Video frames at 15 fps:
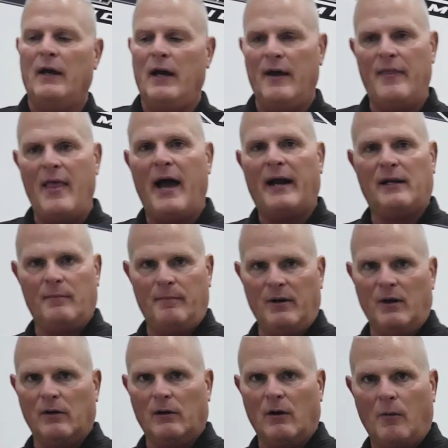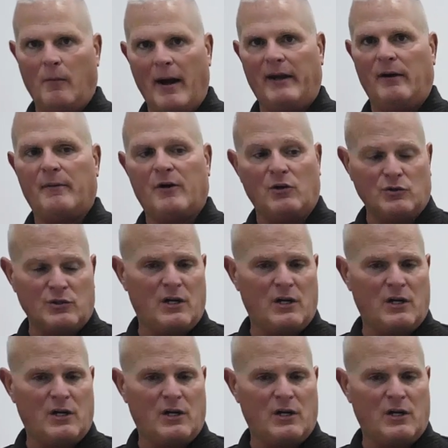and that can be on all micros.